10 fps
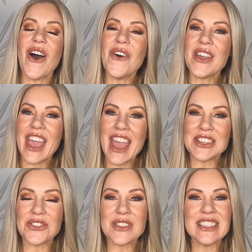
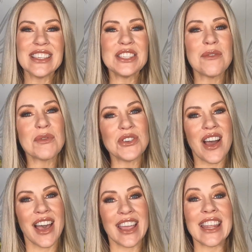Okay, so this is number
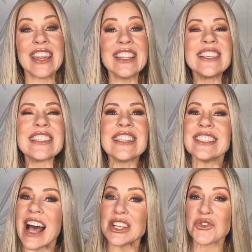9, and this is the
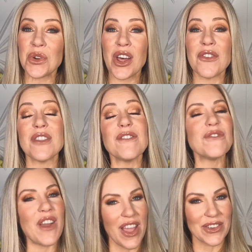last one of the
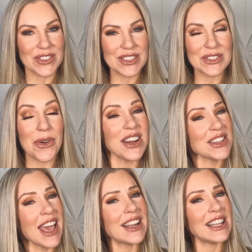fails. So I
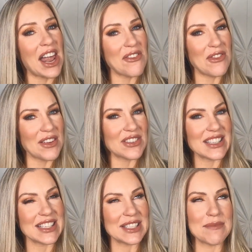actually had a lot of
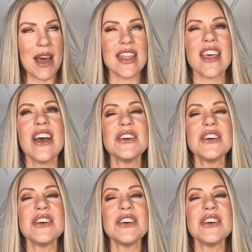favorites this month.